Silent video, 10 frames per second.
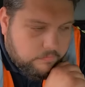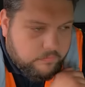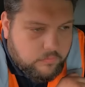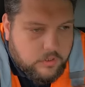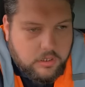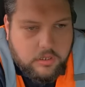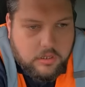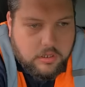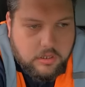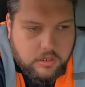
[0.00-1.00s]
Good
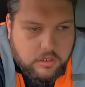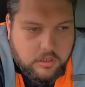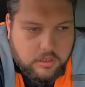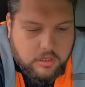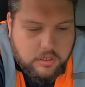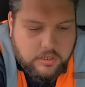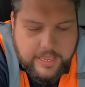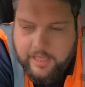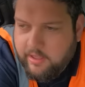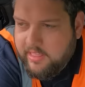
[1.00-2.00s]
afternoon, Hughes Grumpy.
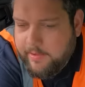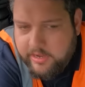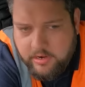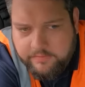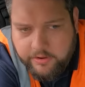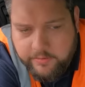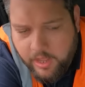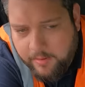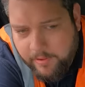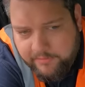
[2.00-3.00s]
Yeah, hi there, mate, good afternoon.
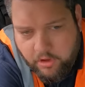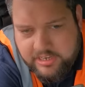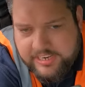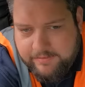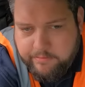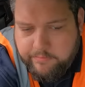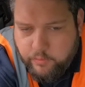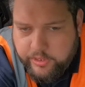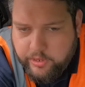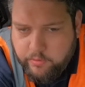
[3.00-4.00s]
I've got a delivery
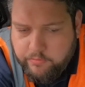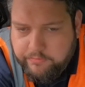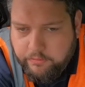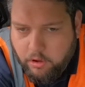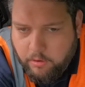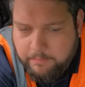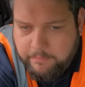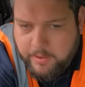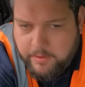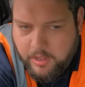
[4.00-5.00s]
for you
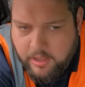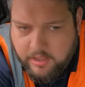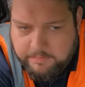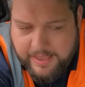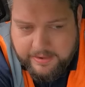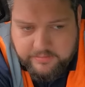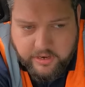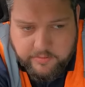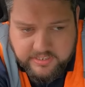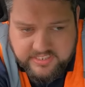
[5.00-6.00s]
from
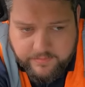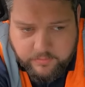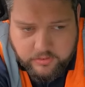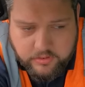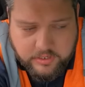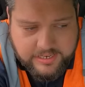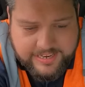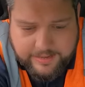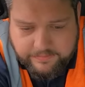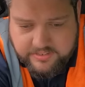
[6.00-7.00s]
Pavestone. It's 7
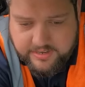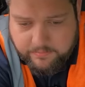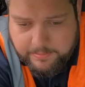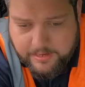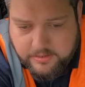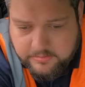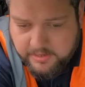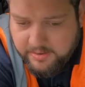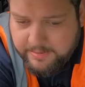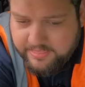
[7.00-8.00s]
lifts, 7 pallets. I'm
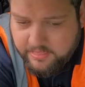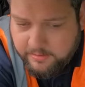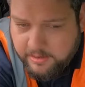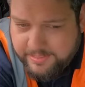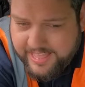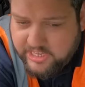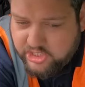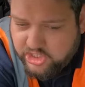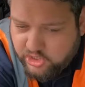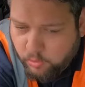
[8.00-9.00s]
gonna be there
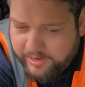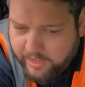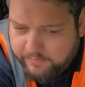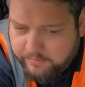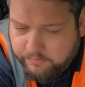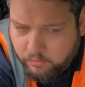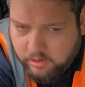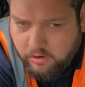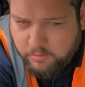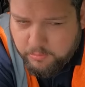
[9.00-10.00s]
shortly after 4
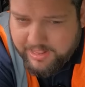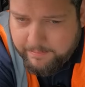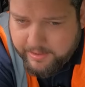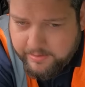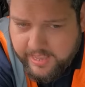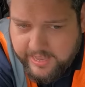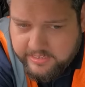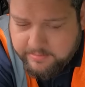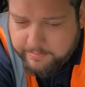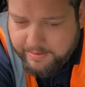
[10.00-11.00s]
o'clock. Would that be okay?
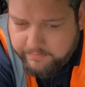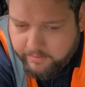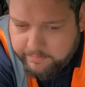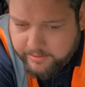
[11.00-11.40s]
It's gonna be about 5